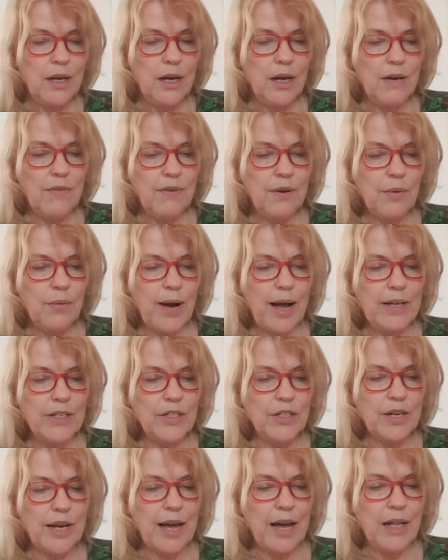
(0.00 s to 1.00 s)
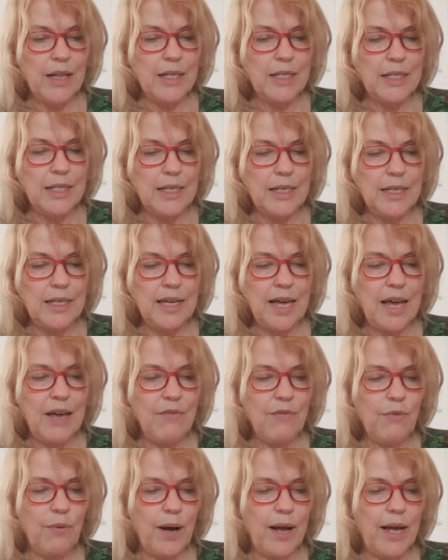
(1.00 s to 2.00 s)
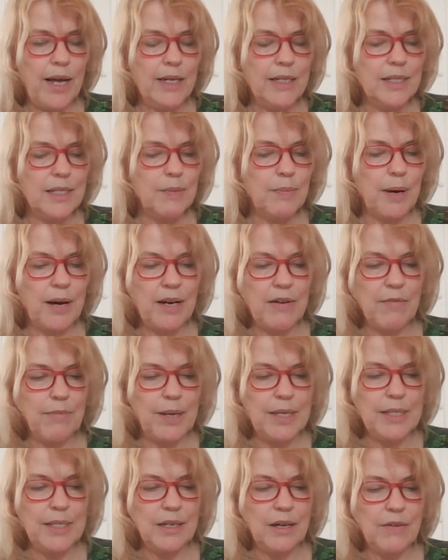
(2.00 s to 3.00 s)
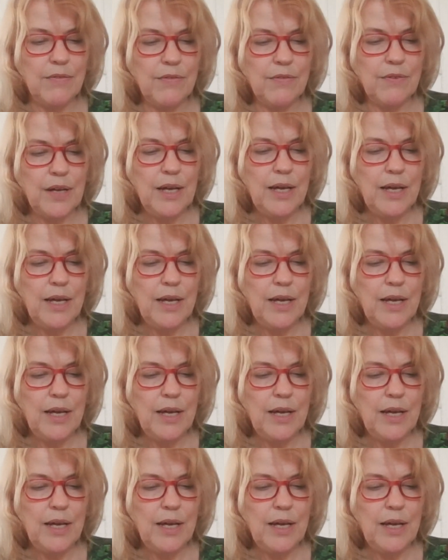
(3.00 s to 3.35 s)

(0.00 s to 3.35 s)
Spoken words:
of irrationality, gave way in spite of myself,